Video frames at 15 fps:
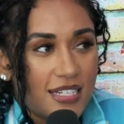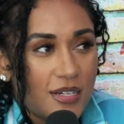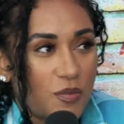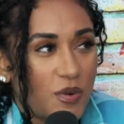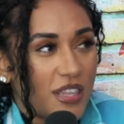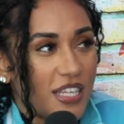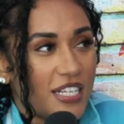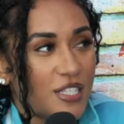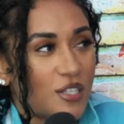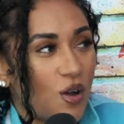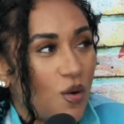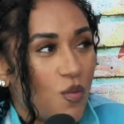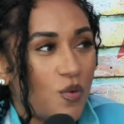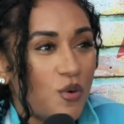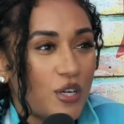whether it's a
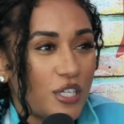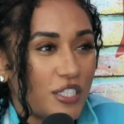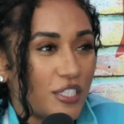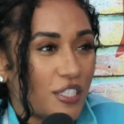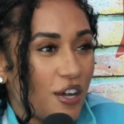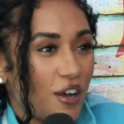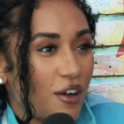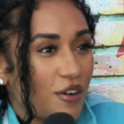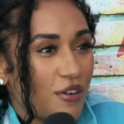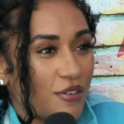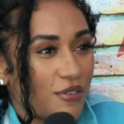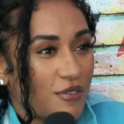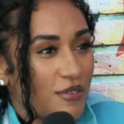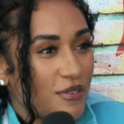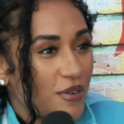war
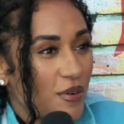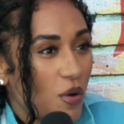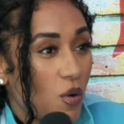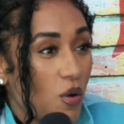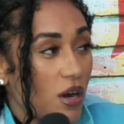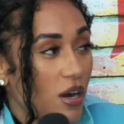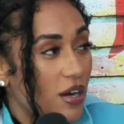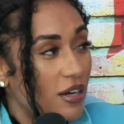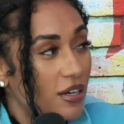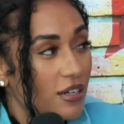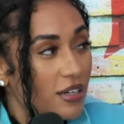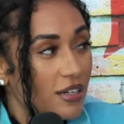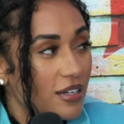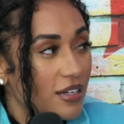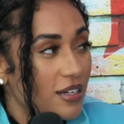show or
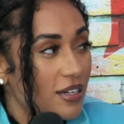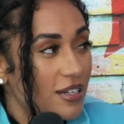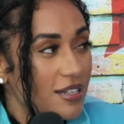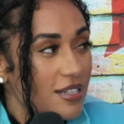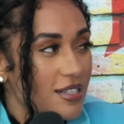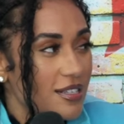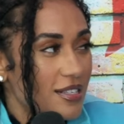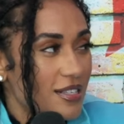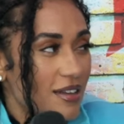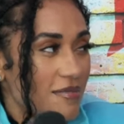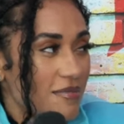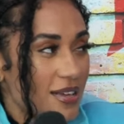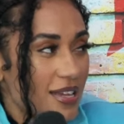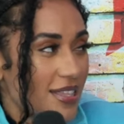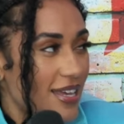
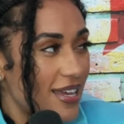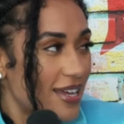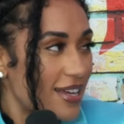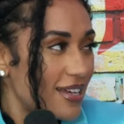something like that?